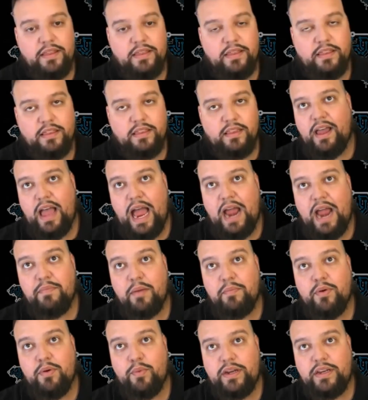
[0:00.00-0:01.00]
And I
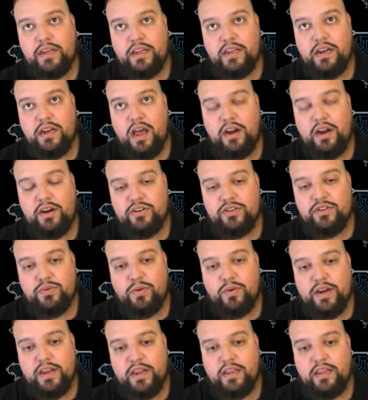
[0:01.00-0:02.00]
remember we did
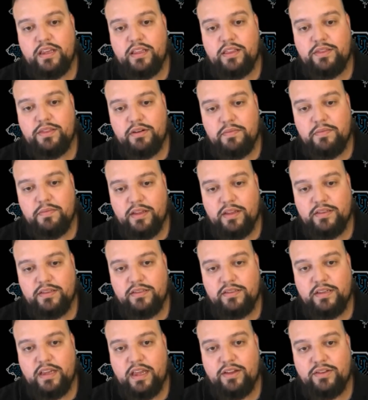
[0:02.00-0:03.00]
120 in 3 months.
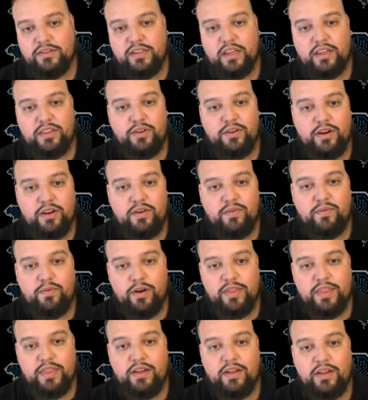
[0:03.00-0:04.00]
So it was like 30 to
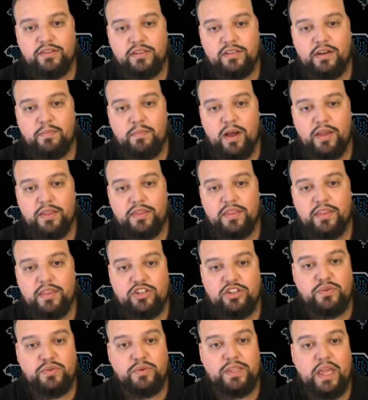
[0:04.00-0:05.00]
40,000 a month
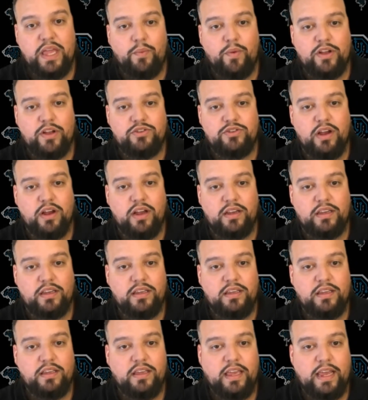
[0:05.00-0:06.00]
just with that one truck.
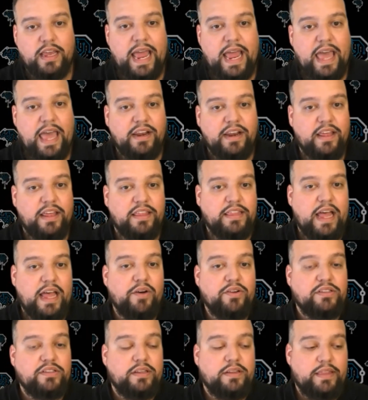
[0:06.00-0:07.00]
And
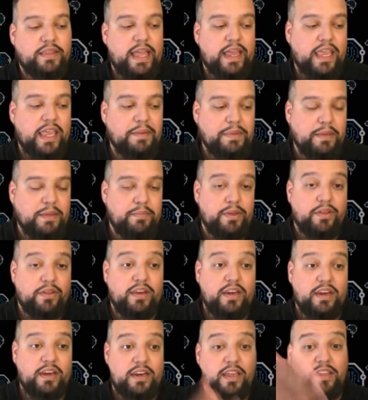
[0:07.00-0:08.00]
that gave me the
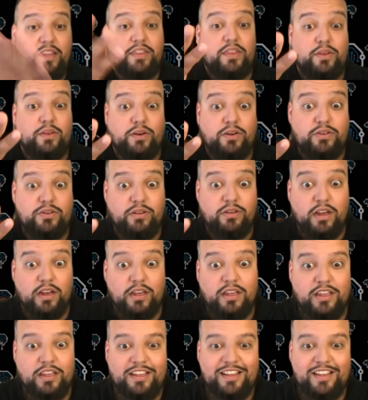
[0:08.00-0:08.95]
ability to get the third truck.